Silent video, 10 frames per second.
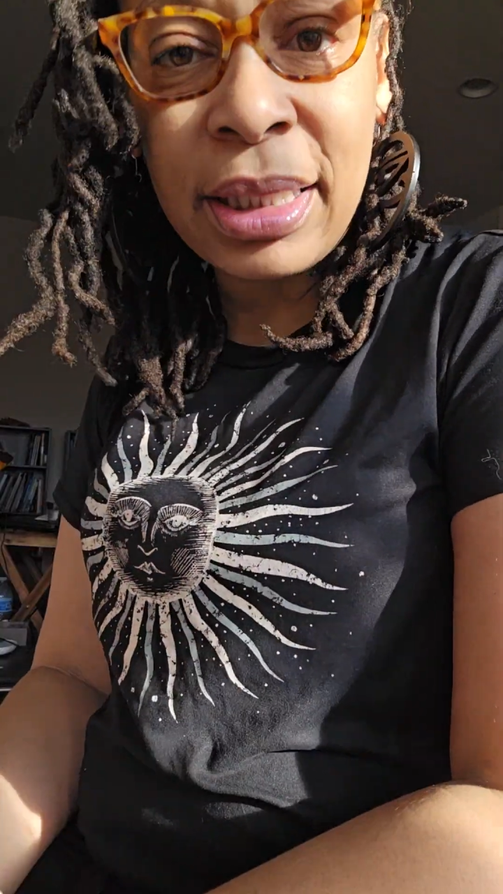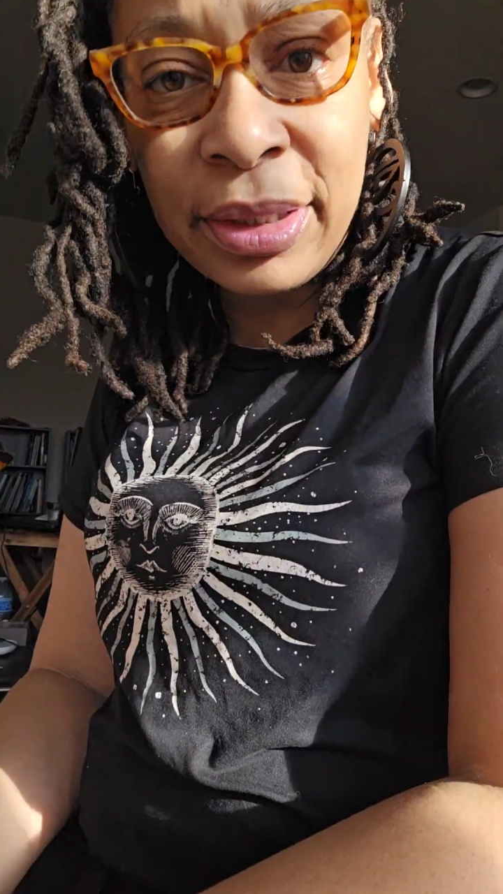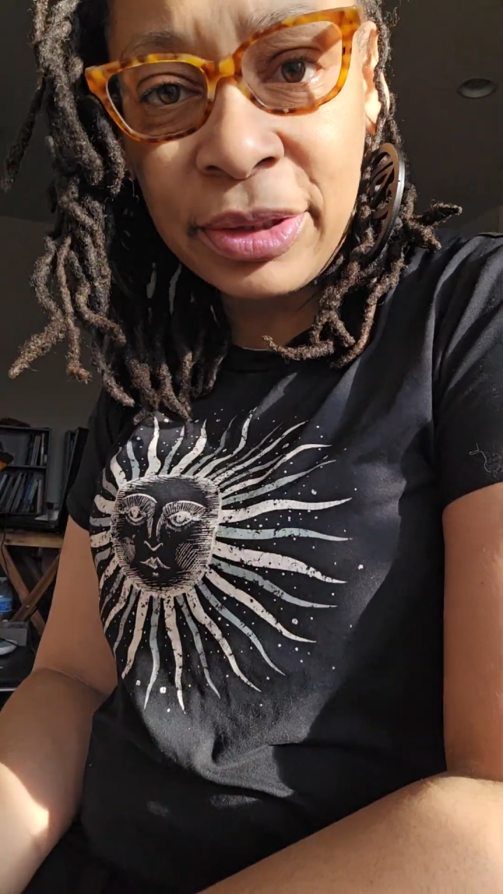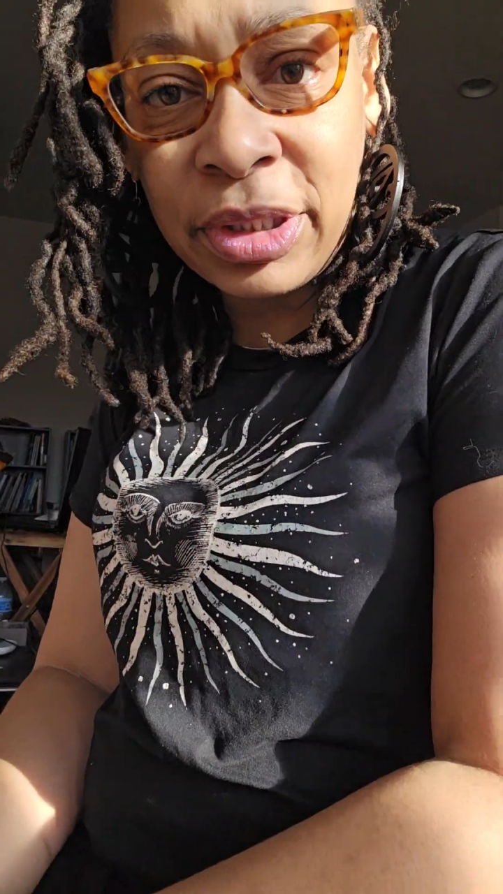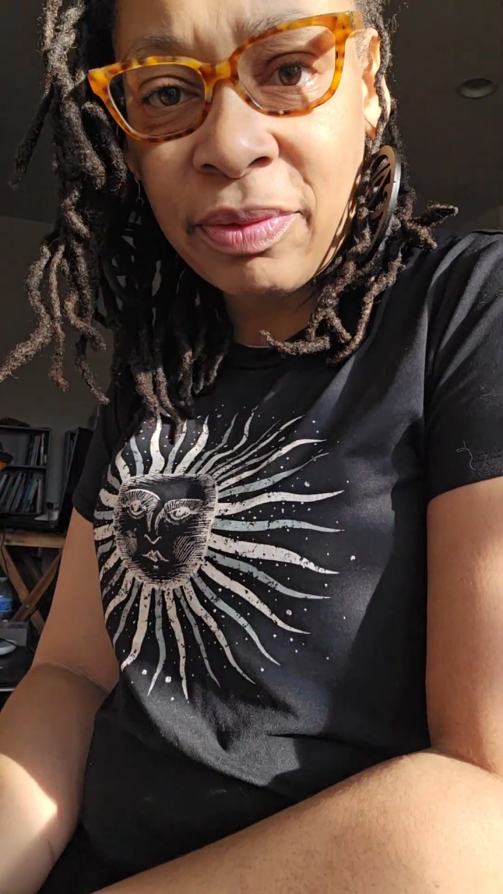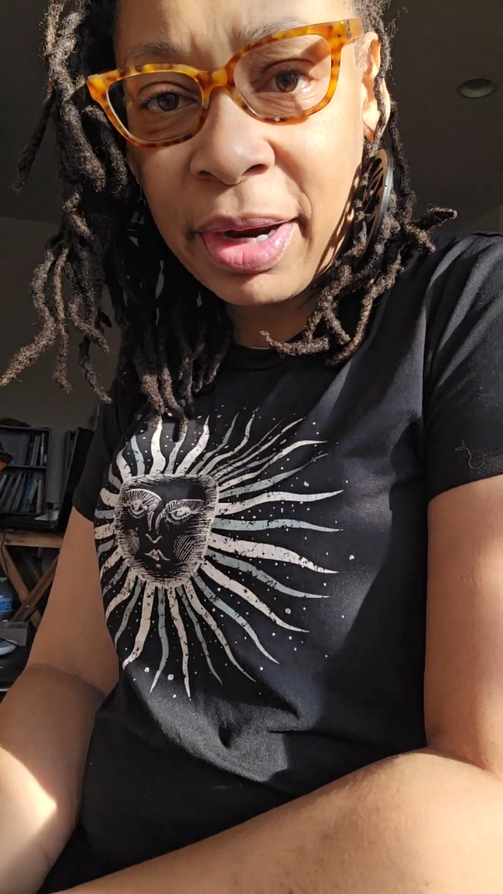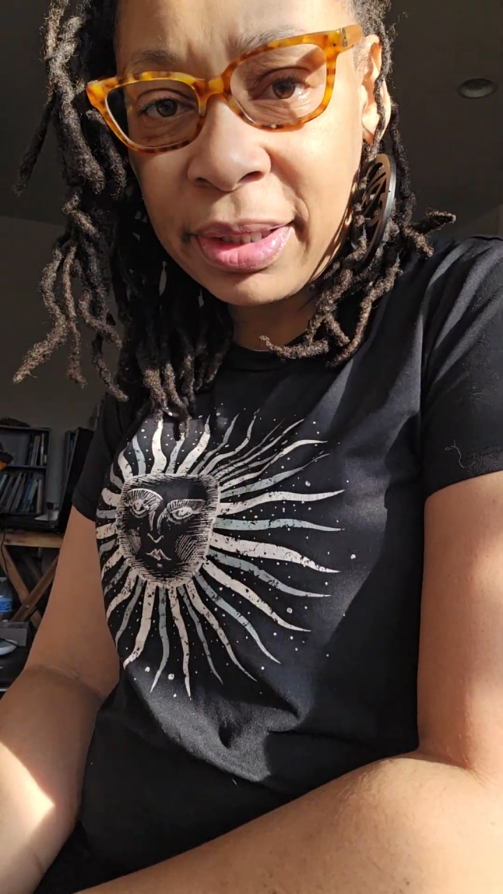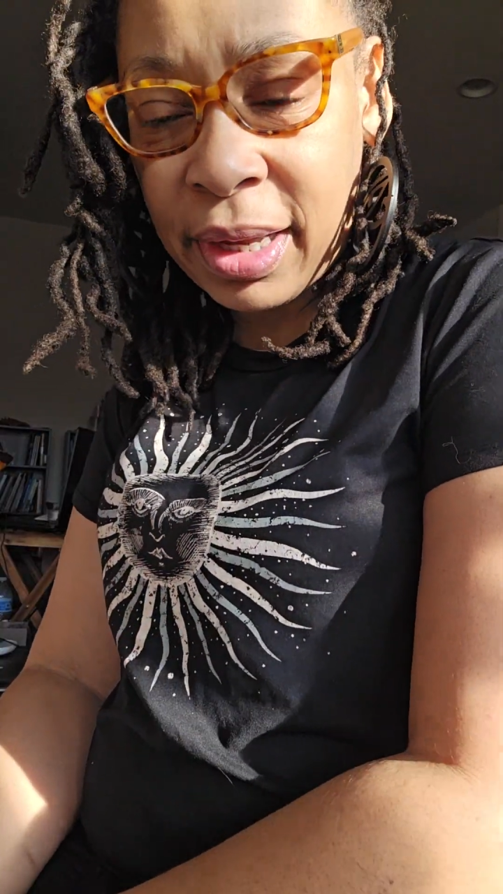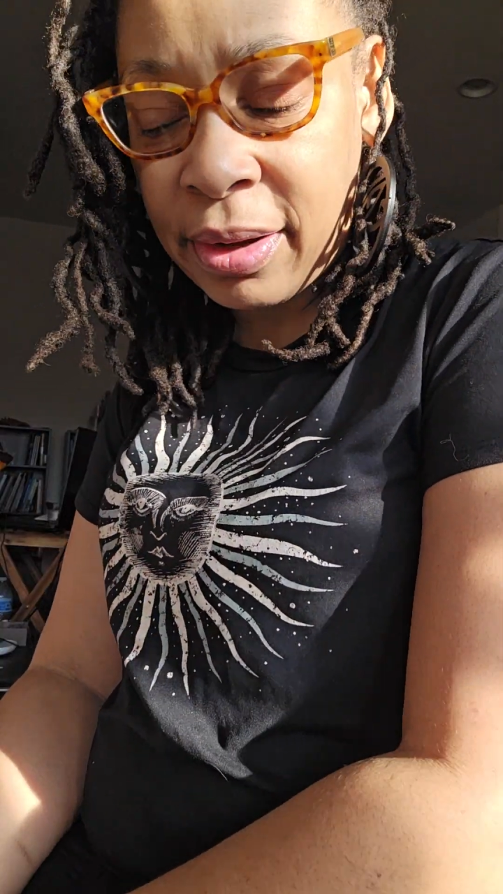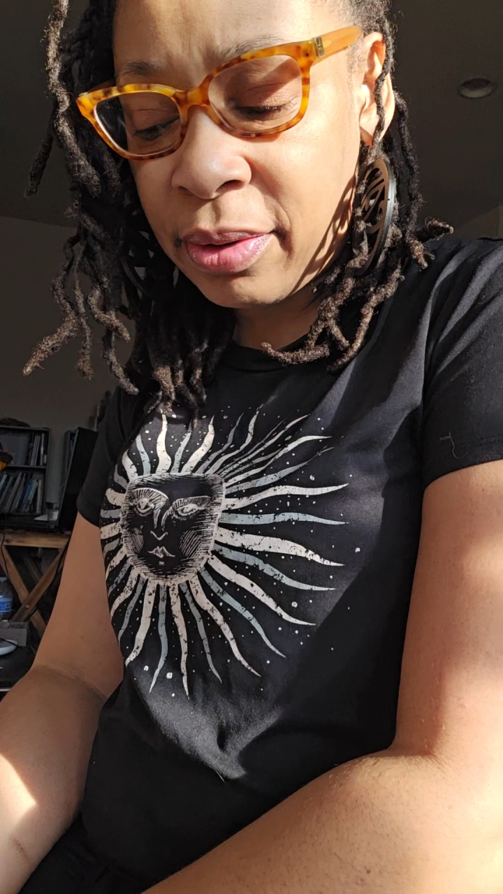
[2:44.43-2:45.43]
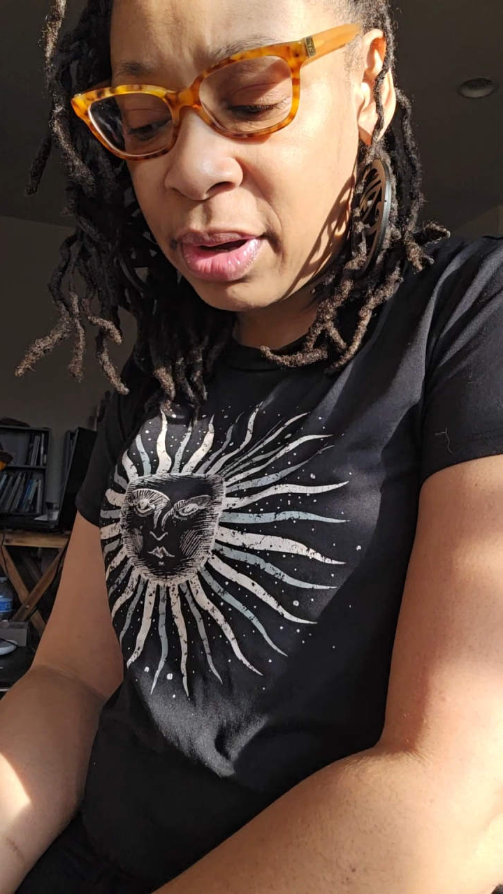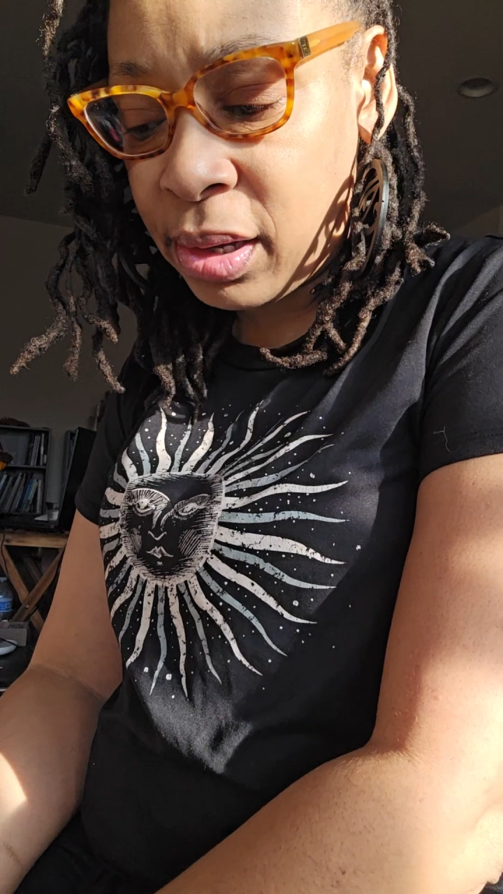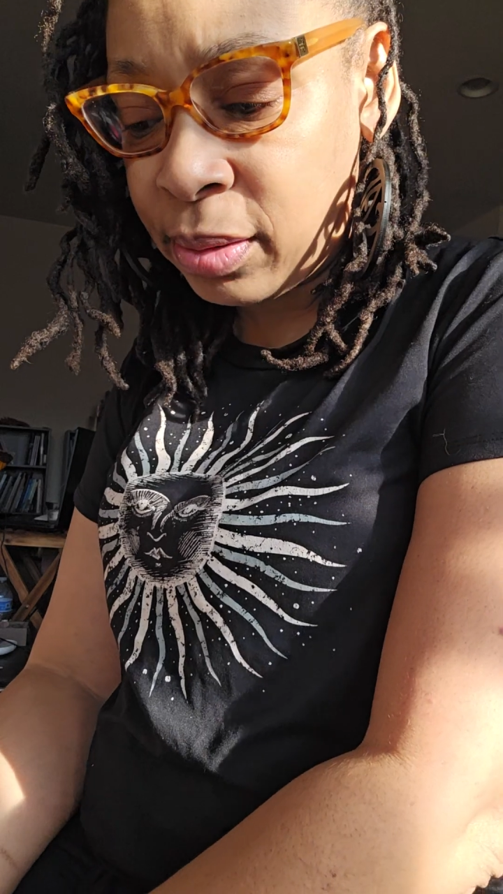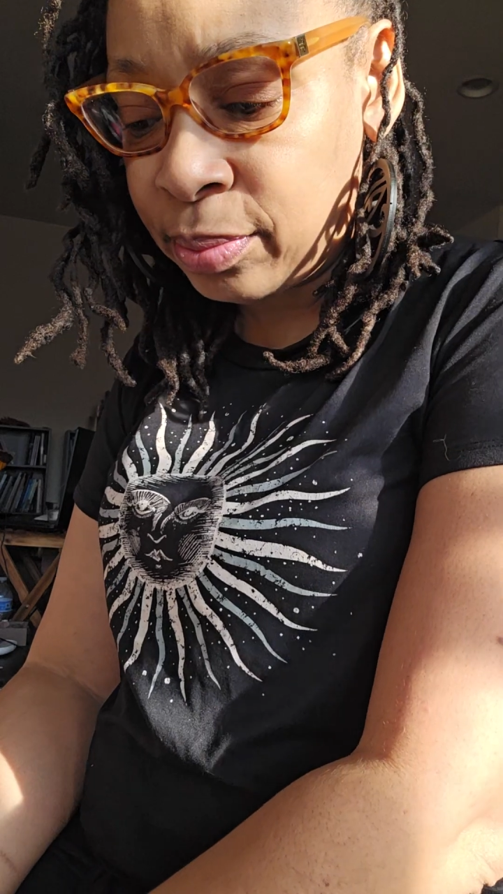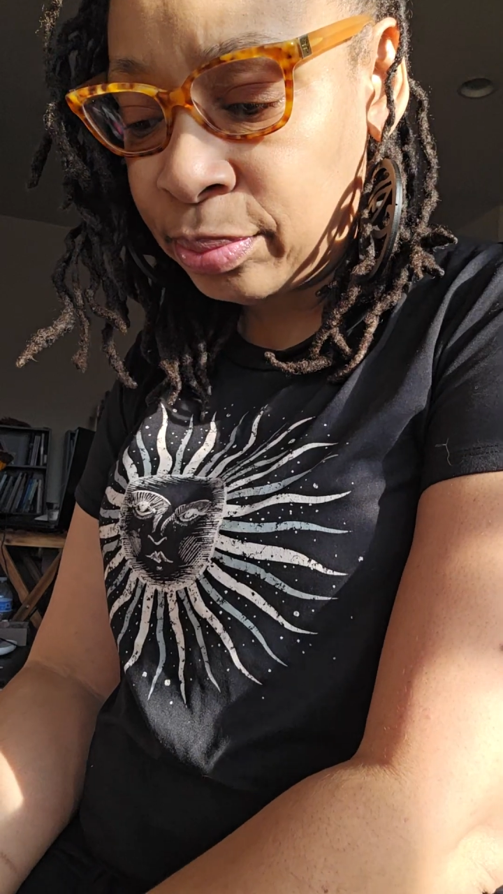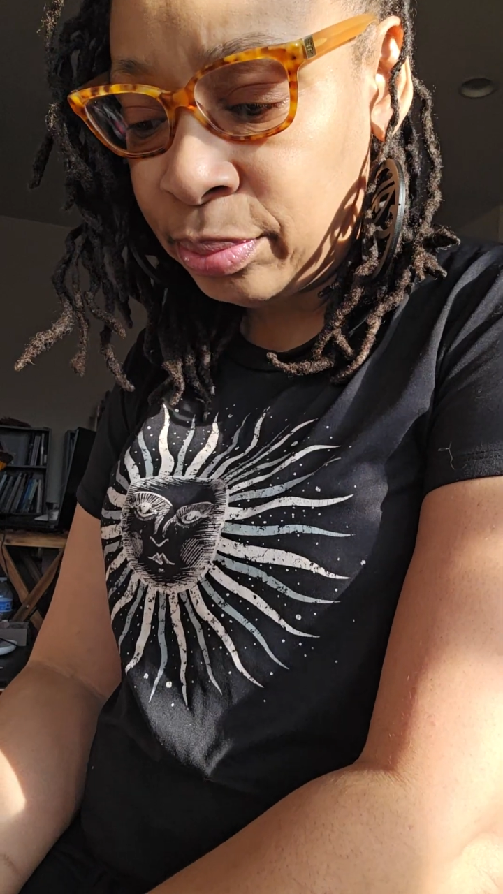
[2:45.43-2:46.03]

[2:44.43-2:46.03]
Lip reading: energy right now.